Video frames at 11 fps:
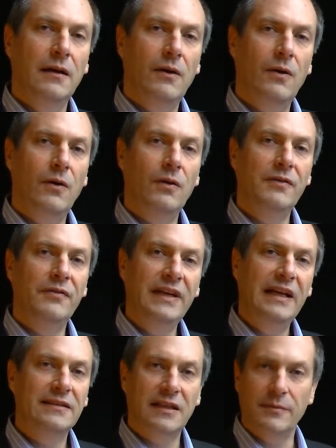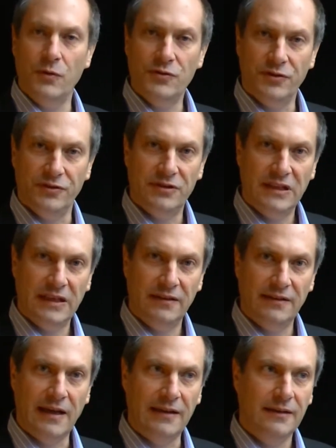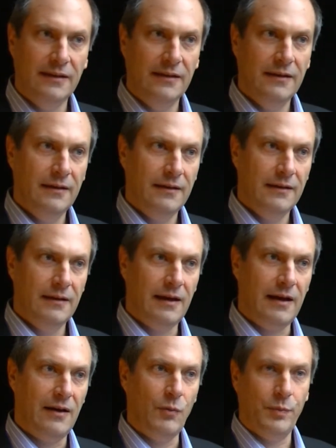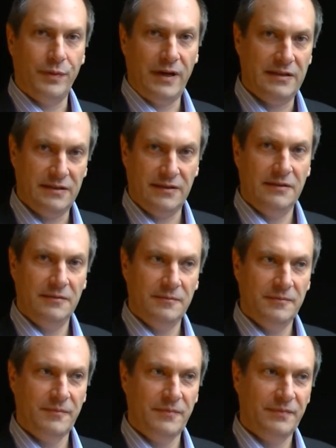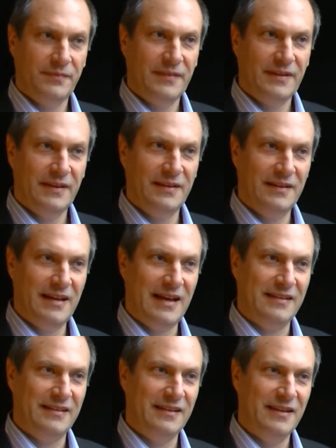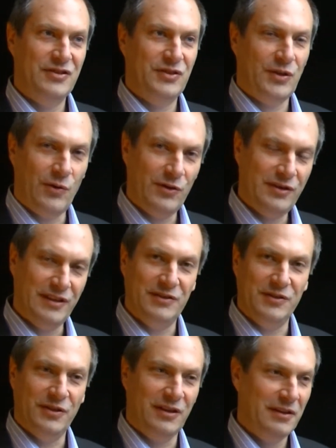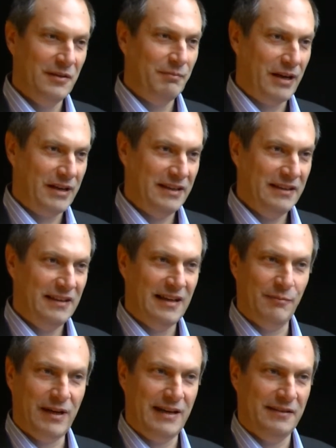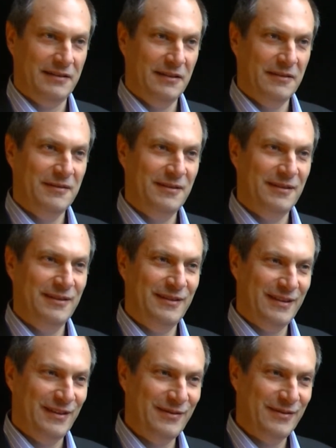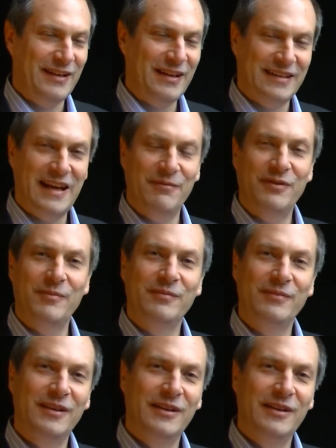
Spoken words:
all the feelings and emotions that are oppressed and stored in your body and mind that came from